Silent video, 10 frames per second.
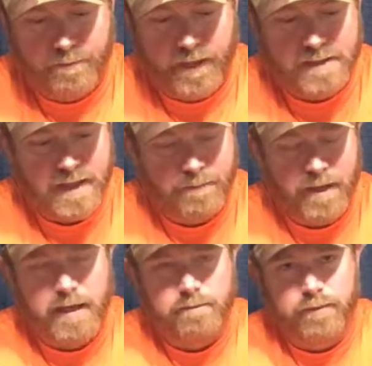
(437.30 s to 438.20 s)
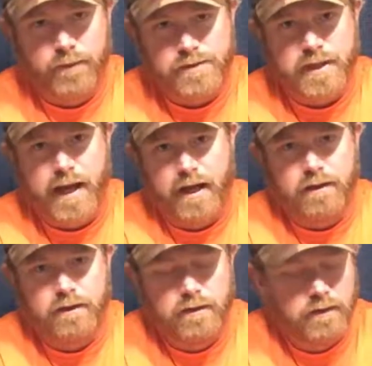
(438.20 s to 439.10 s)
bites that bait and pulls it
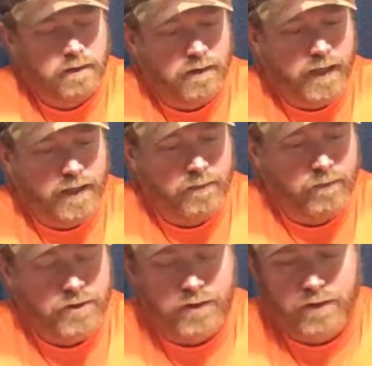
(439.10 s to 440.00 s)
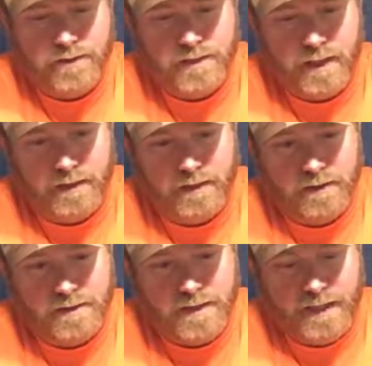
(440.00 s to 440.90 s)
out and when you go to set
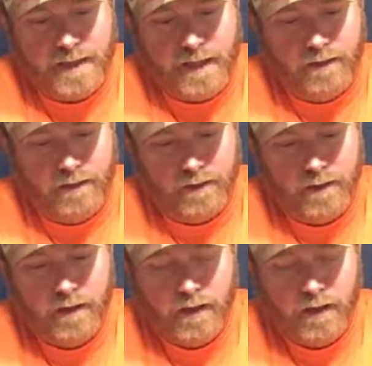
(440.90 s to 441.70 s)
set that hook